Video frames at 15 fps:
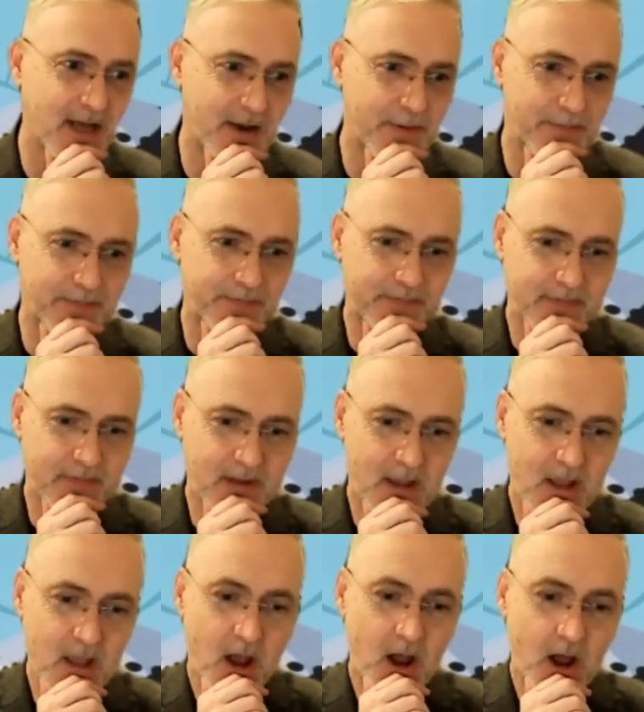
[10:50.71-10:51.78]

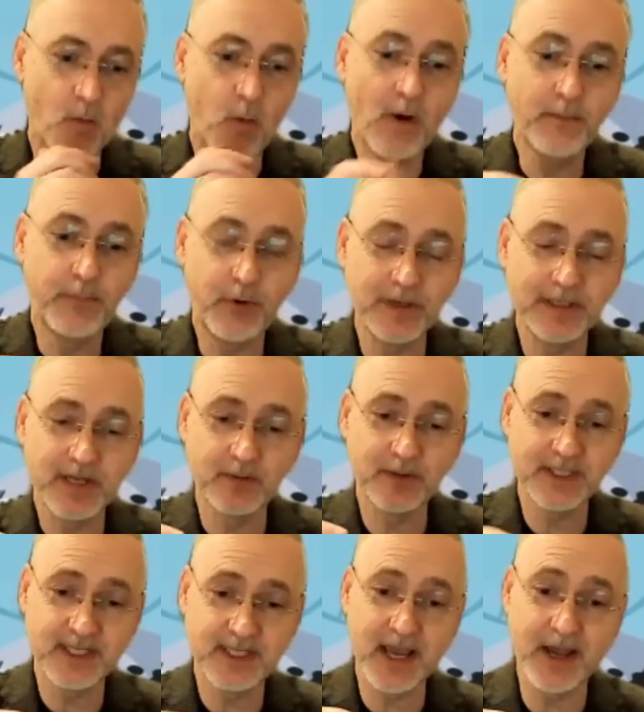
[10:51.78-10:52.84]
at one point I
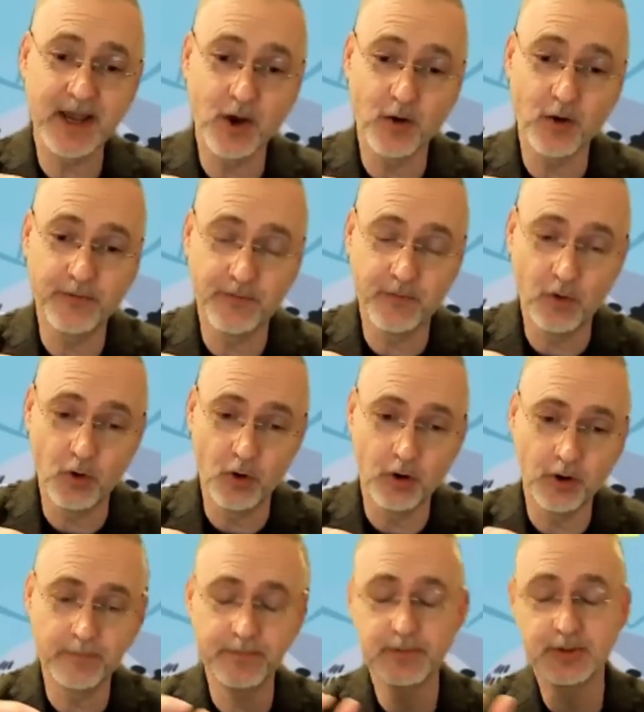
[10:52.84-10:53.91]
was CIO
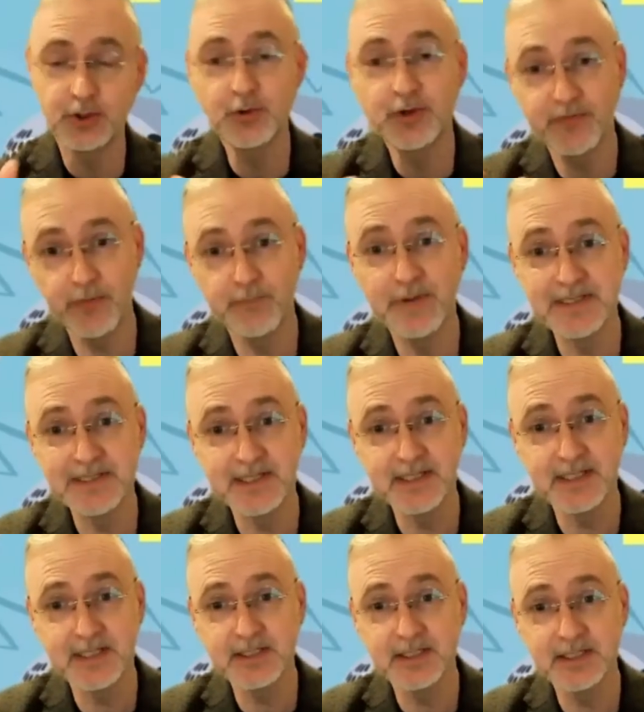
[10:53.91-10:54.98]
for 2 different
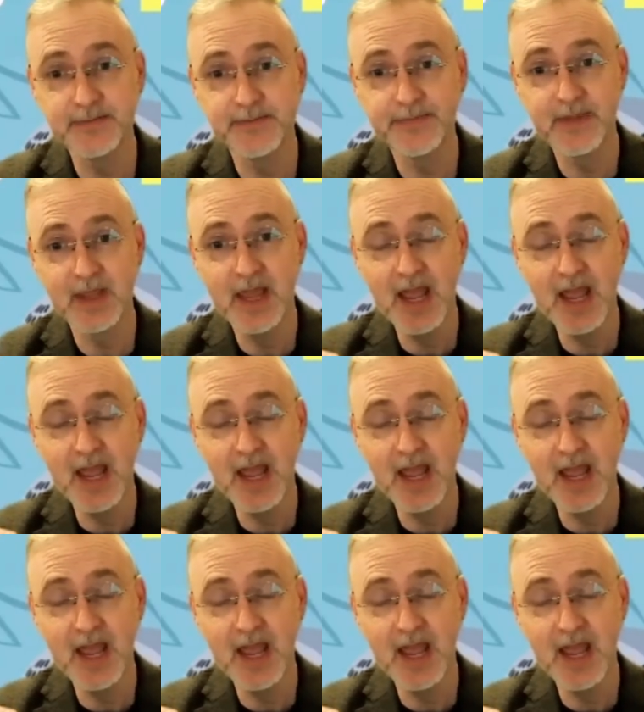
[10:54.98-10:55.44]
businesses,